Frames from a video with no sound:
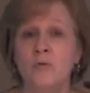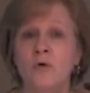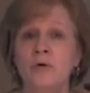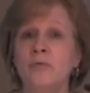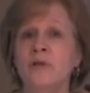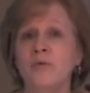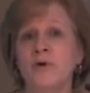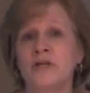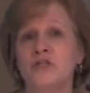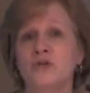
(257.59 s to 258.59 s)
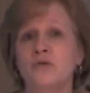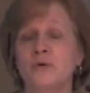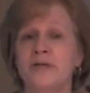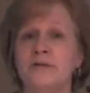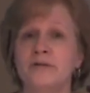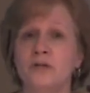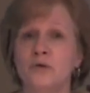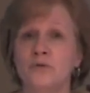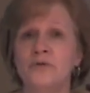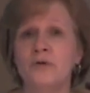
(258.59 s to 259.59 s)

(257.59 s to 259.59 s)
What we really want to do is use